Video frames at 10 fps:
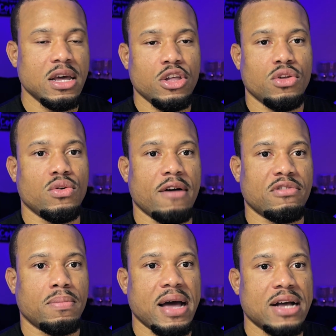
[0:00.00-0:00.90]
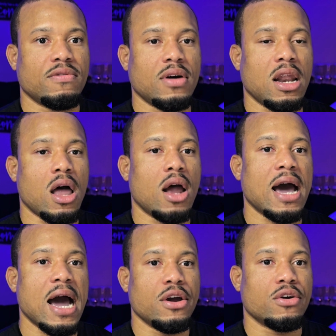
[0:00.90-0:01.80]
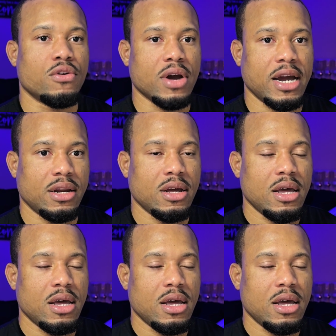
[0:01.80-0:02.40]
You have to pass a lot higher grade.